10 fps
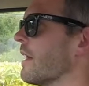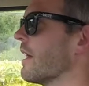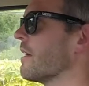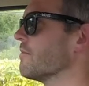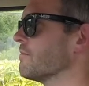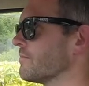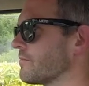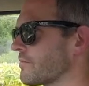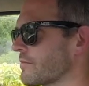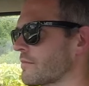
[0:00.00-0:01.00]
Um,
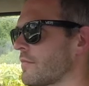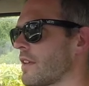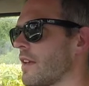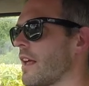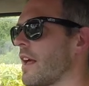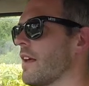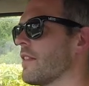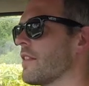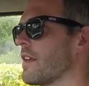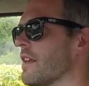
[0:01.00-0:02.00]

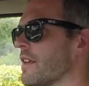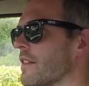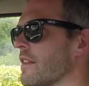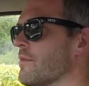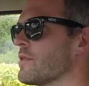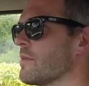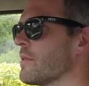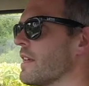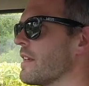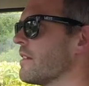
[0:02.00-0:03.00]
the the
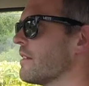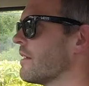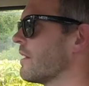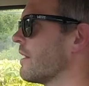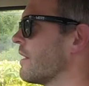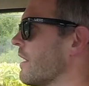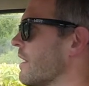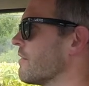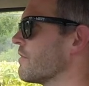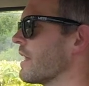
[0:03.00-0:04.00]
MGB
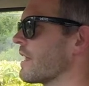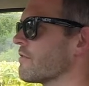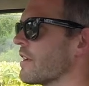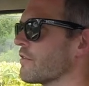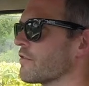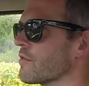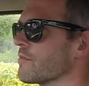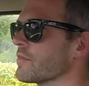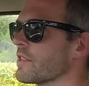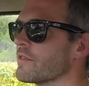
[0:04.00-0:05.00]
uh, V8 ran
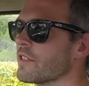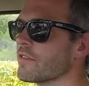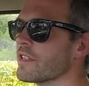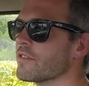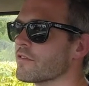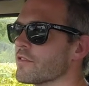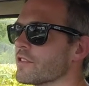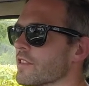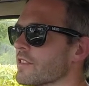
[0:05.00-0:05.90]
from 73 through to